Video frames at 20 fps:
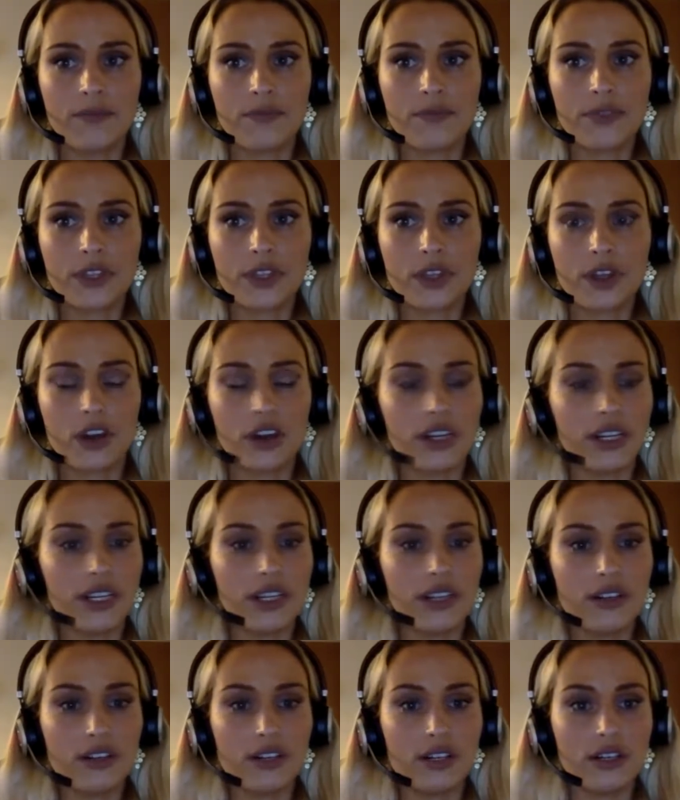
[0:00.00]
are
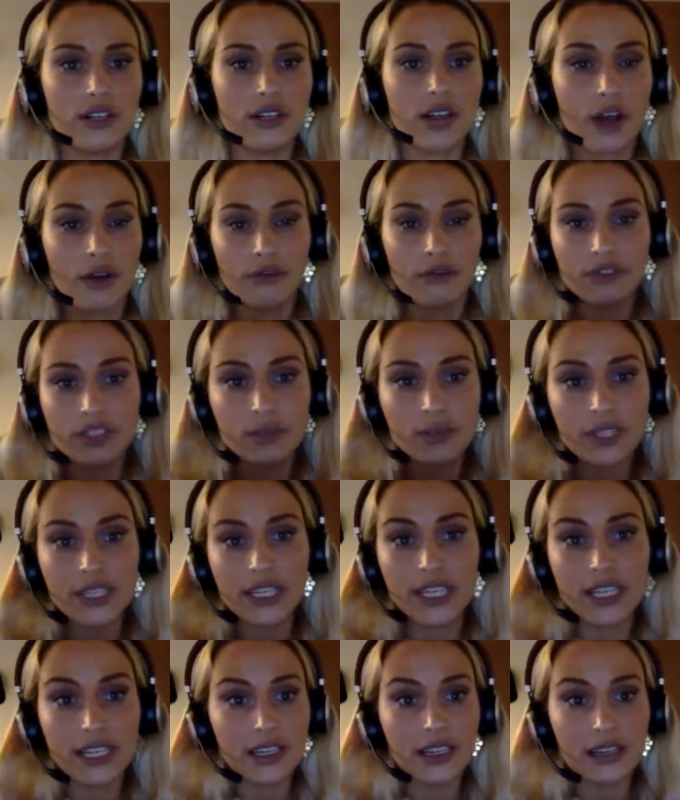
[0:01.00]
either
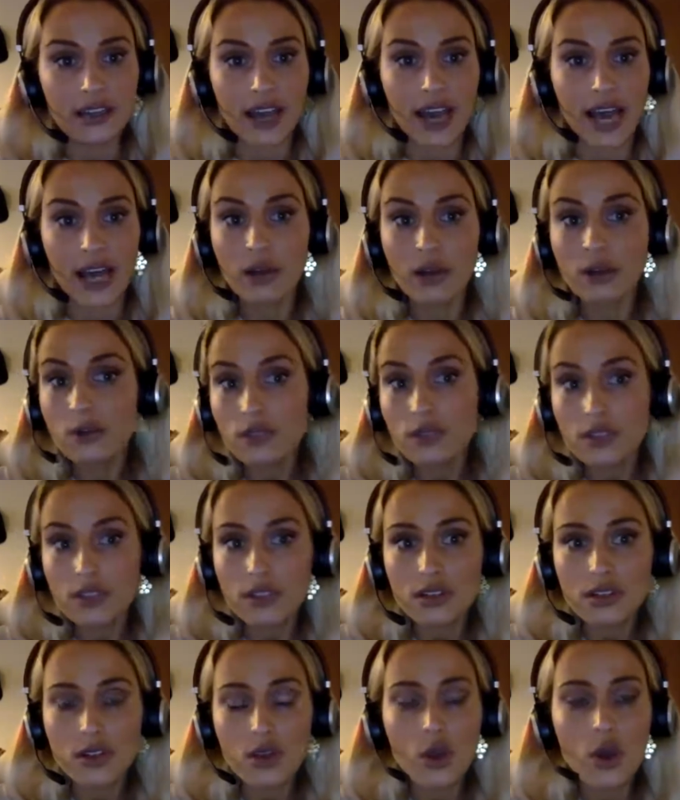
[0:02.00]
comfortably out,
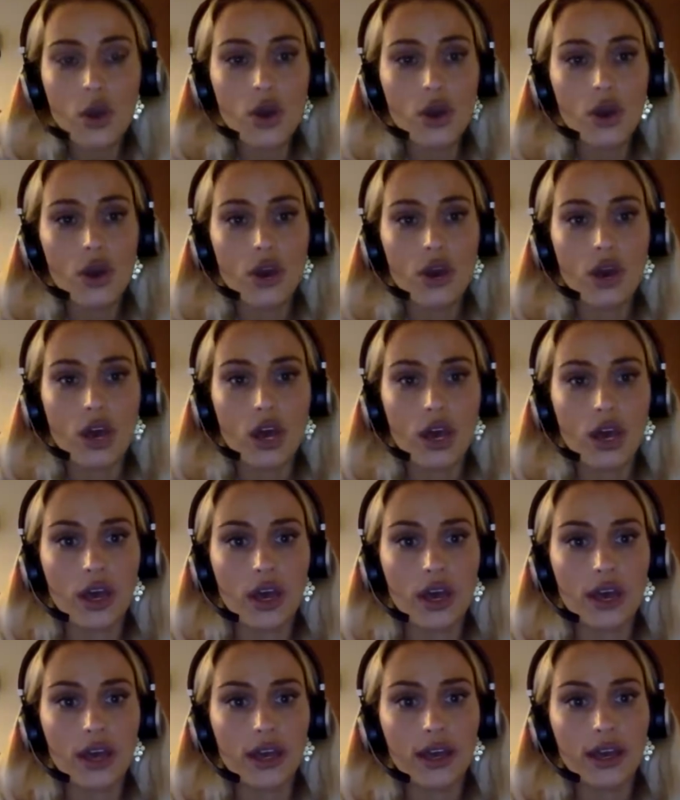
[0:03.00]
uh,
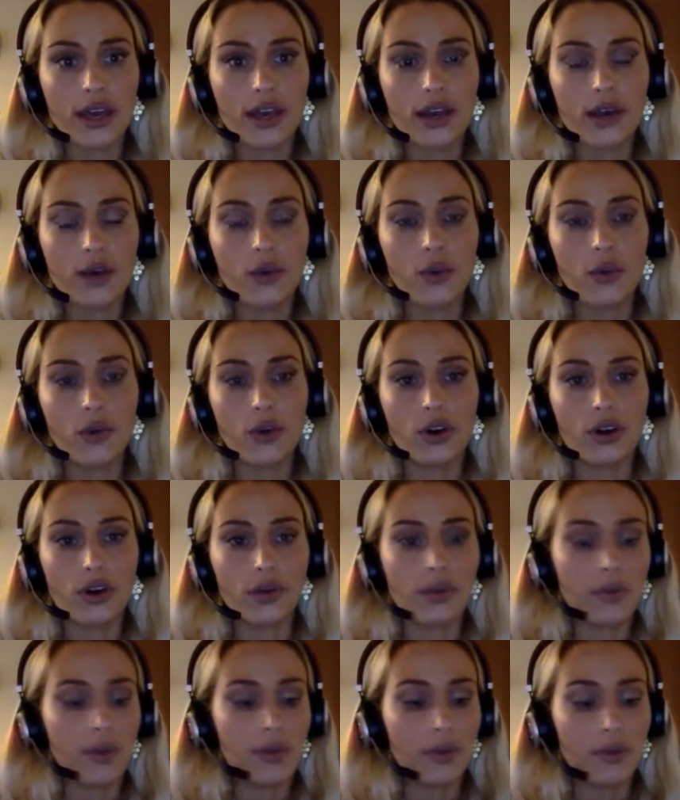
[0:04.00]
or the
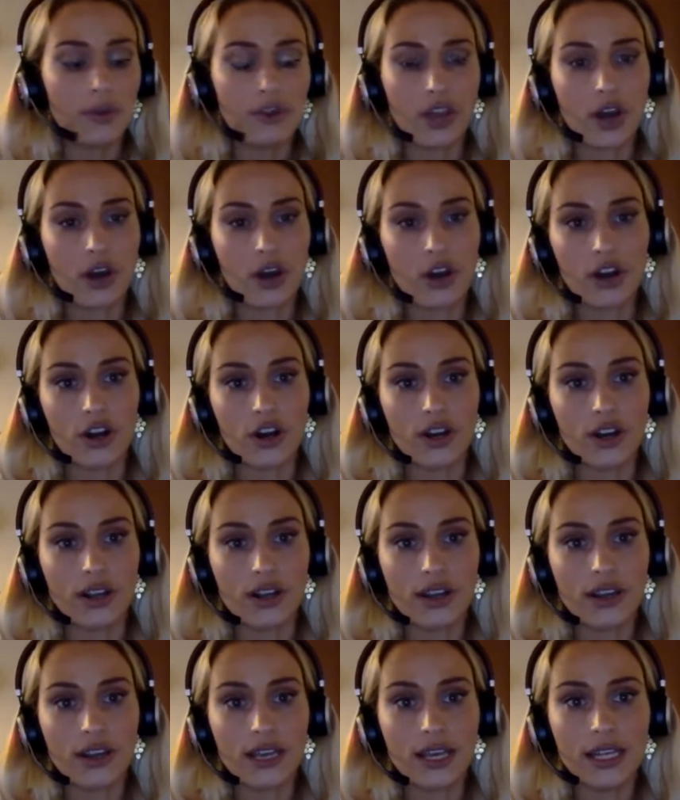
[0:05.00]
people that are
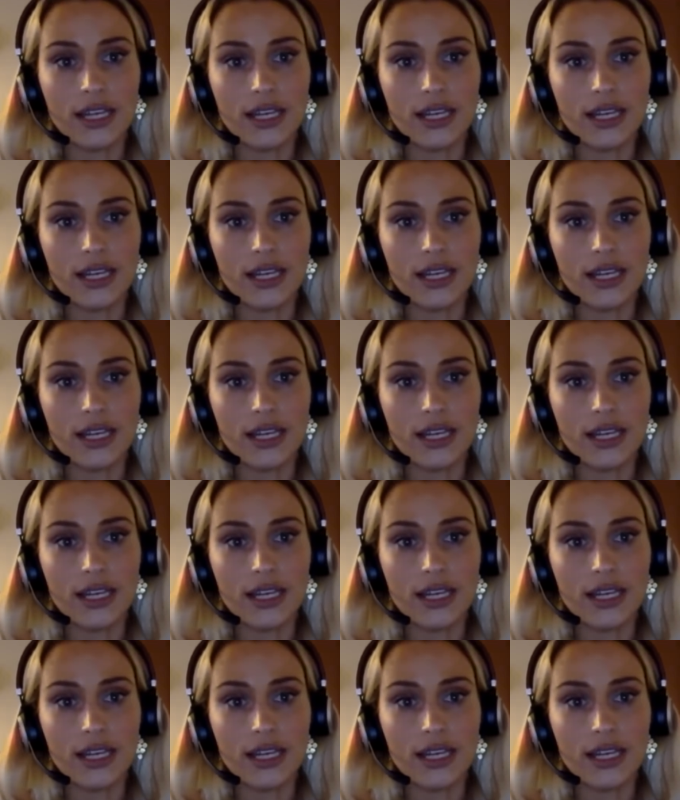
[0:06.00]
in a